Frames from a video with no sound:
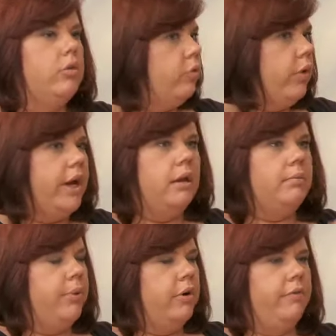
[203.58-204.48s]
great,
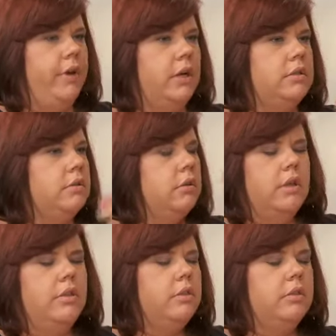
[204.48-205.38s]
perfect.
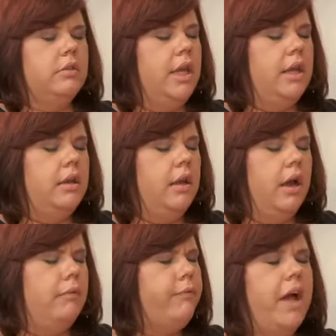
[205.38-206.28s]
In
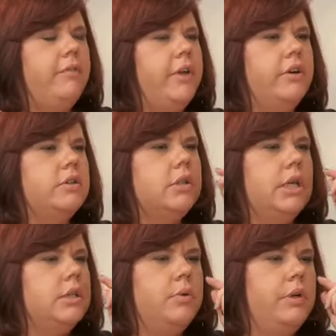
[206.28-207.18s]
5 years,
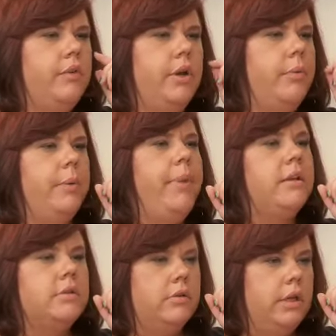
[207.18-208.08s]
kids won't even know what a
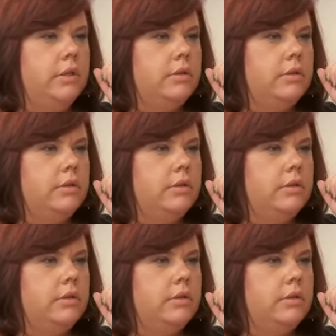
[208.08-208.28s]
pencil